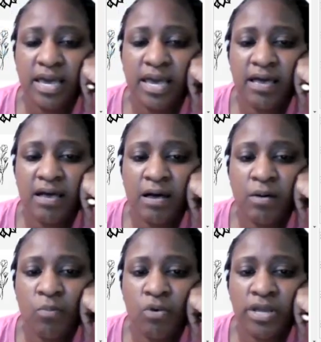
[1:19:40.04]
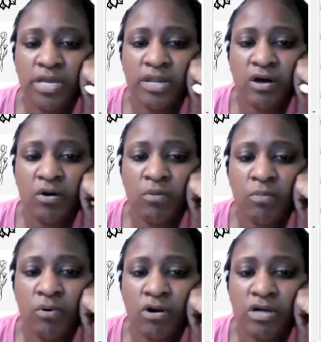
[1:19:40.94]
And now I'm working
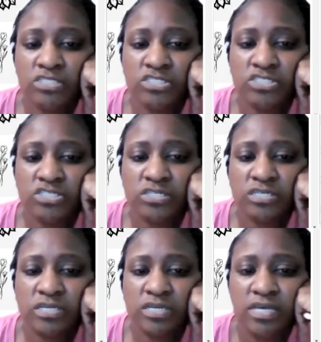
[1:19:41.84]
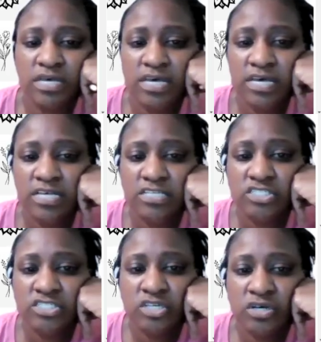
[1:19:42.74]
on March.
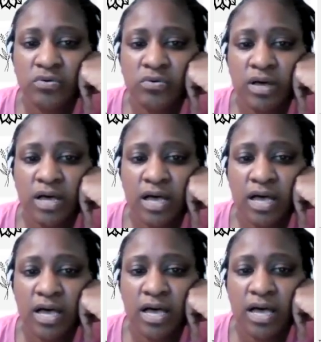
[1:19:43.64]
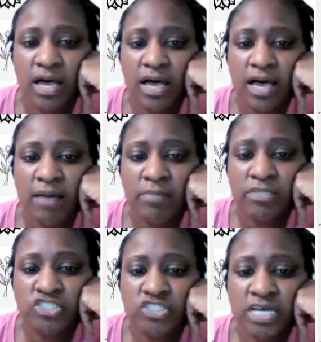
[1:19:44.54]
So
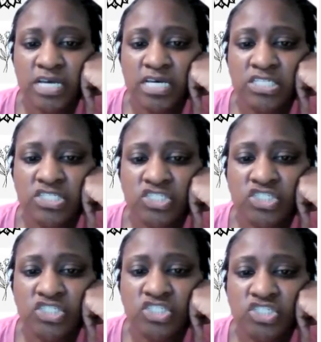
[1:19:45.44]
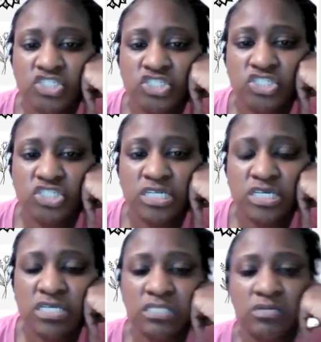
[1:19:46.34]
I'm gonna change
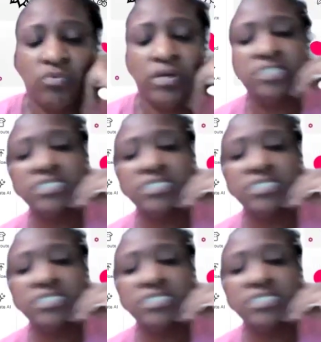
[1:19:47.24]
it.